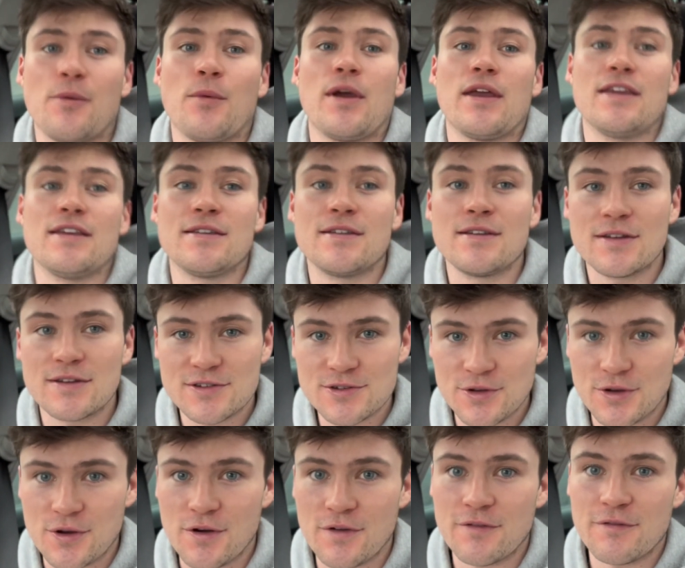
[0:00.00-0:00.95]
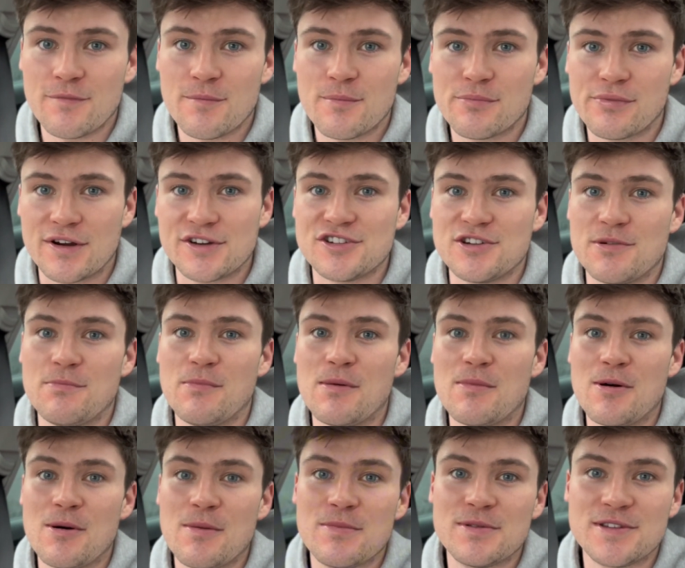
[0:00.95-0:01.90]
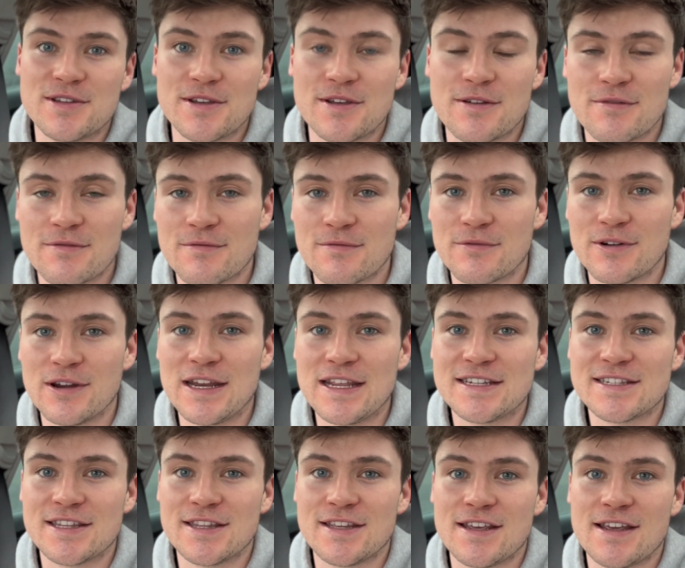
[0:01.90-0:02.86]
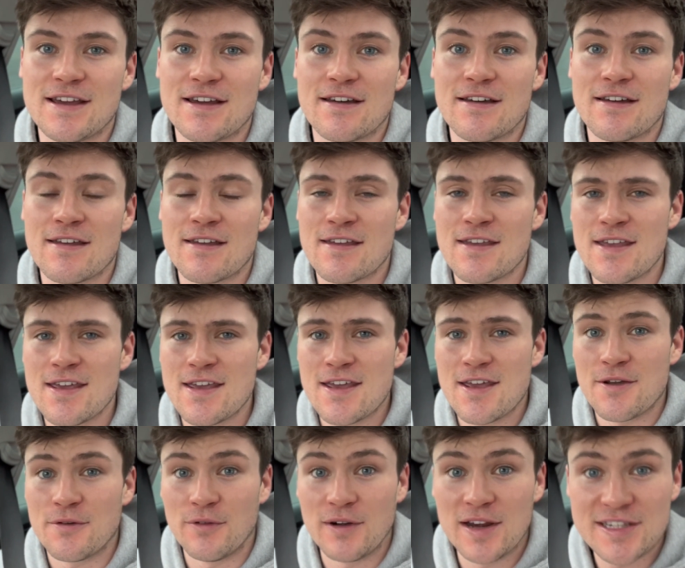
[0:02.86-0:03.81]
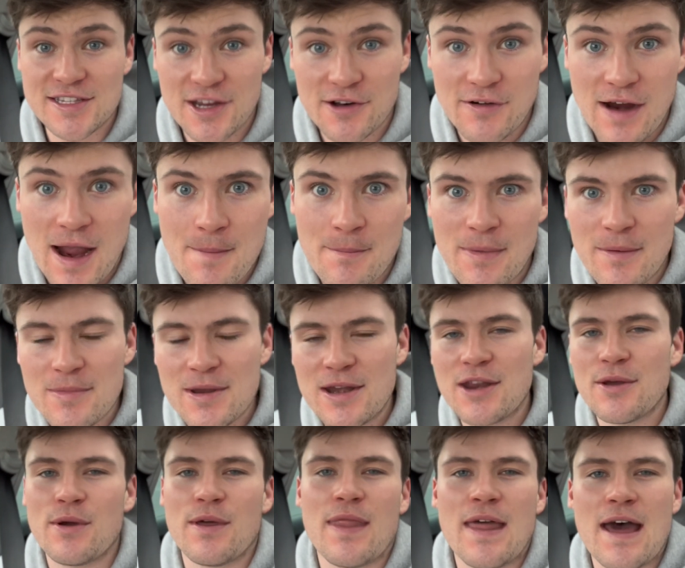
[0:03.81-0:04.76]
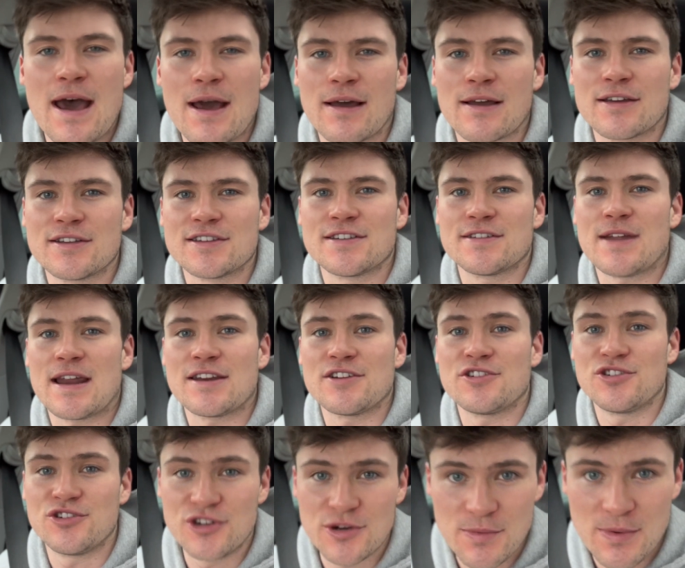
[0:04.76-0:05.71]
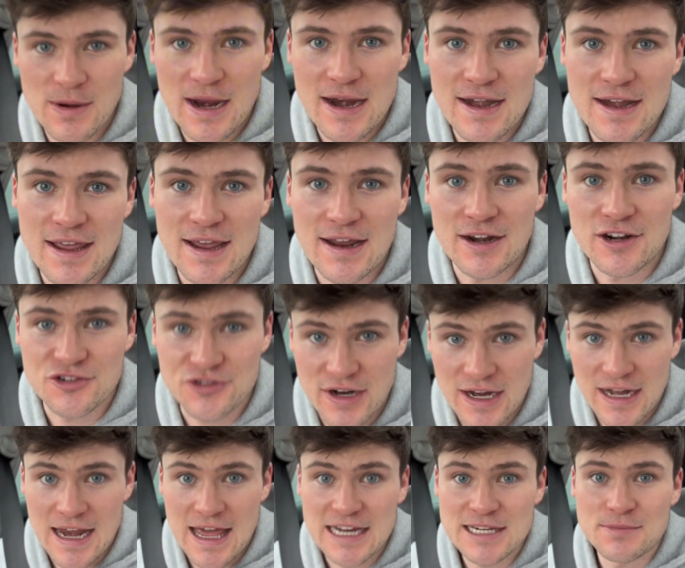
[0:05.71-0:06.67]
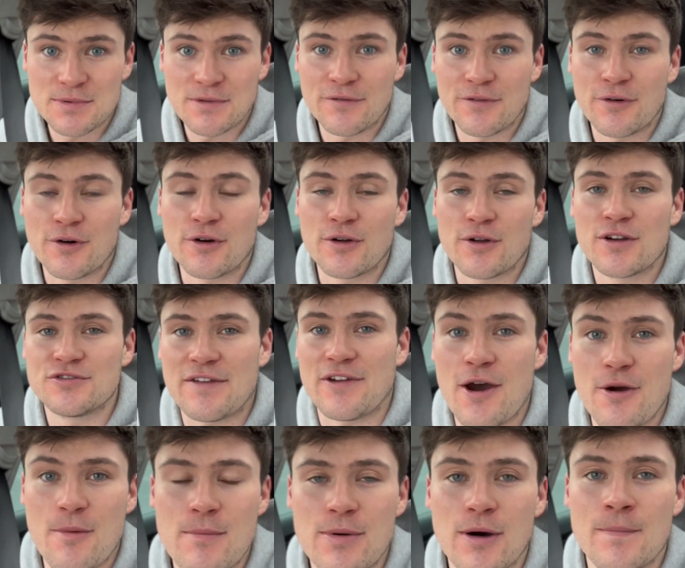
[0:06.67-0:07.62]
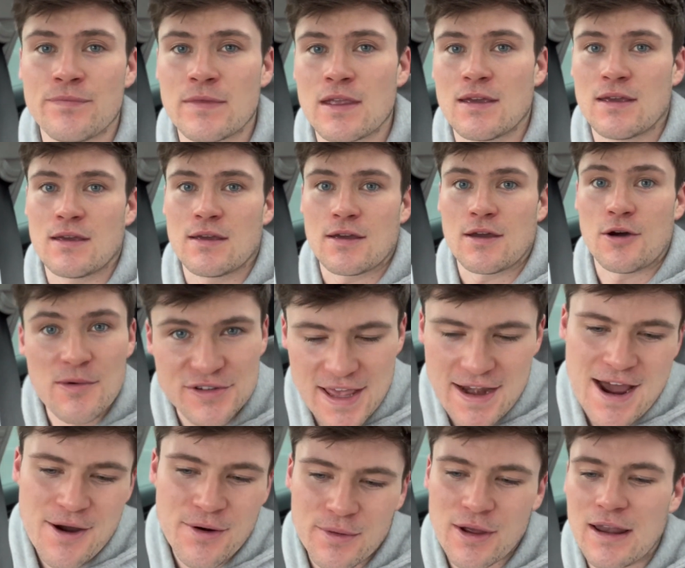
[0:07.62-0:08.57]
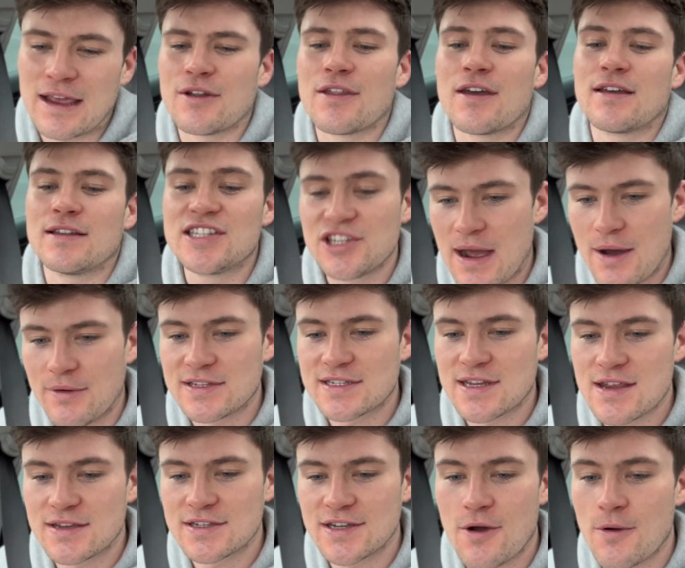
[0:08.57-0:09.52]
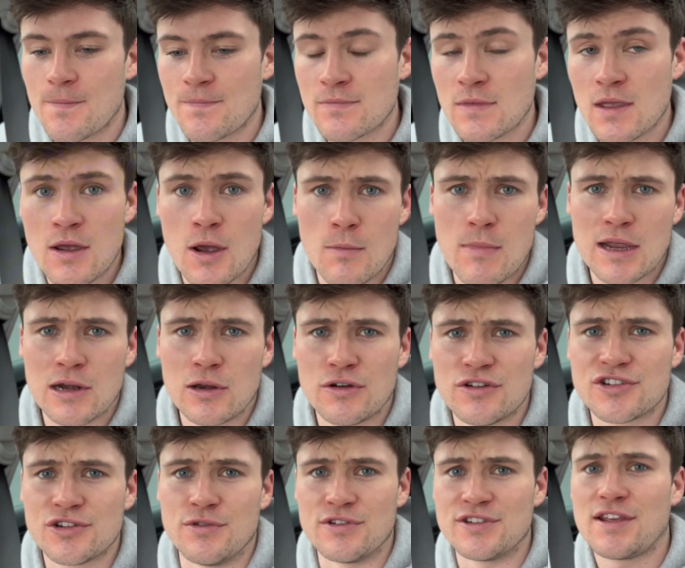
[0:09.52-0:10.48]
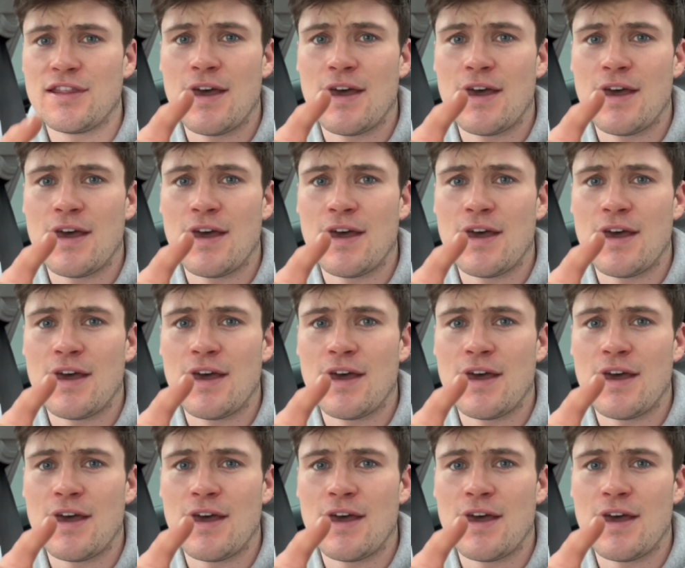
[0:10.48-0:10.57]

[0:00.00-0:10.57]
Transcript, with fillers: one where you're literally like driving on the motorway or the highway and your, your bum, your glute just starts twitching. You have to do that little sit up thing in the car, like look really awkward, like you're just humping the air. Anyway, back to